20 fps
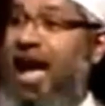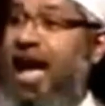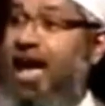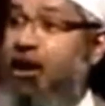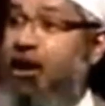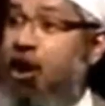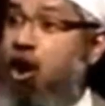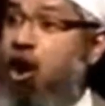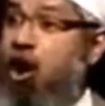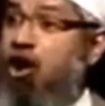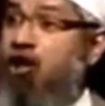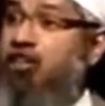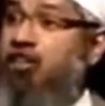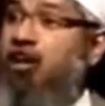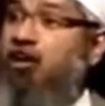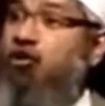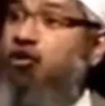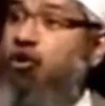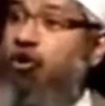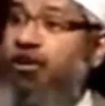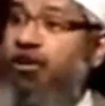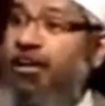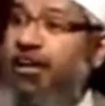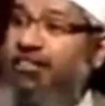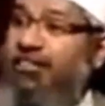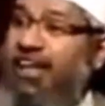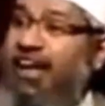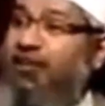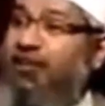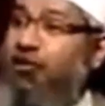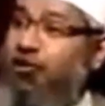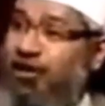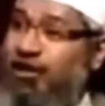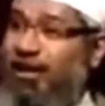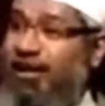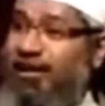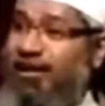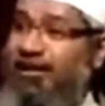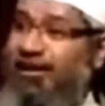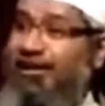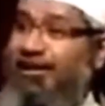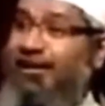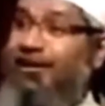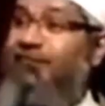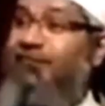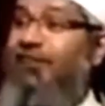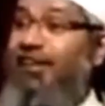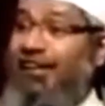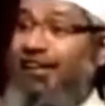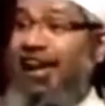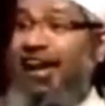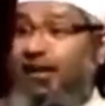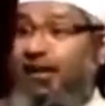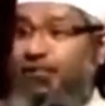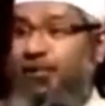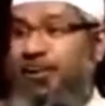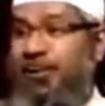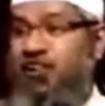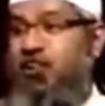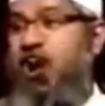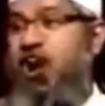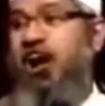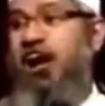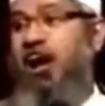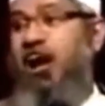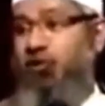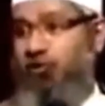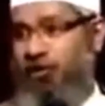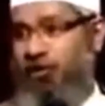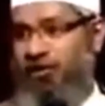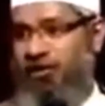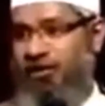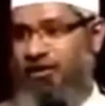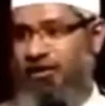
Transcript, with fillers: and all the good deed that you did will yet be in your account.